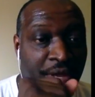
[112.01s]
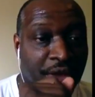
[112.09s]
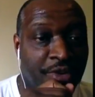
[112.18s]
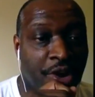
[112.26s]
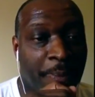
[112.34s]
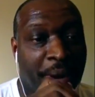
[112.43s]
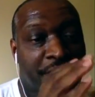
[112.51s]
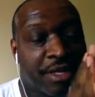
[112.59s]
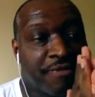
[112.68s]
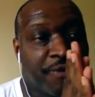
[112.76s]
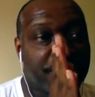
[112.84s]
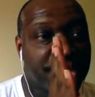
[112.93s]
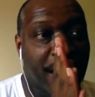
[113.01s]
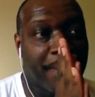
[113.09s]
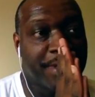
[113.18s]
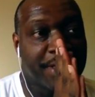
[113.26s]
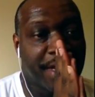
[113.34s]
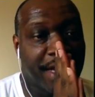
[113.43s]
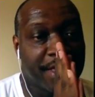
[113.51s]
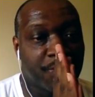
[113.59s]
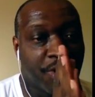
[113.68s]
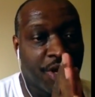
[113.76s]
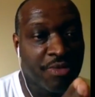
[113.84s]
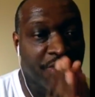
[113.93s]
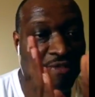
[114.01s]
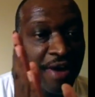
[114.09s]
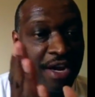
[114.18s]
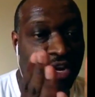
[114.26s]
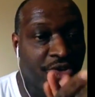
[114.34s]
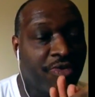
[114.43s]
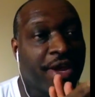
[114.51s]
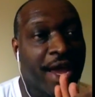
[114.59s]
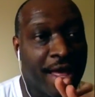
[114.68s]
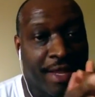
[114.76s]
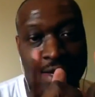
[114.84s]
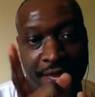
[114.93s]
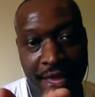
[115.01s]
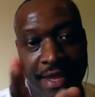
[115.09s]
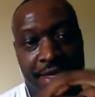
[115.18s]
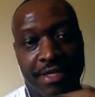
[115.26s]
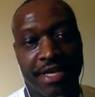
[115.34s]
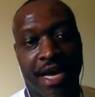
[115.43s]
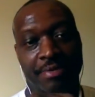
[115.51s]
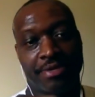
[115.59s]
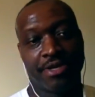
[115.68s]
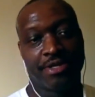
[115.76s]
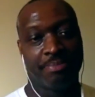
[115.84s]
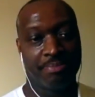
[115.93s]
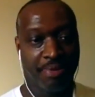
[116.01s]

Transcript: If you're about to look for a job in today's world, you will find a new reality in the job search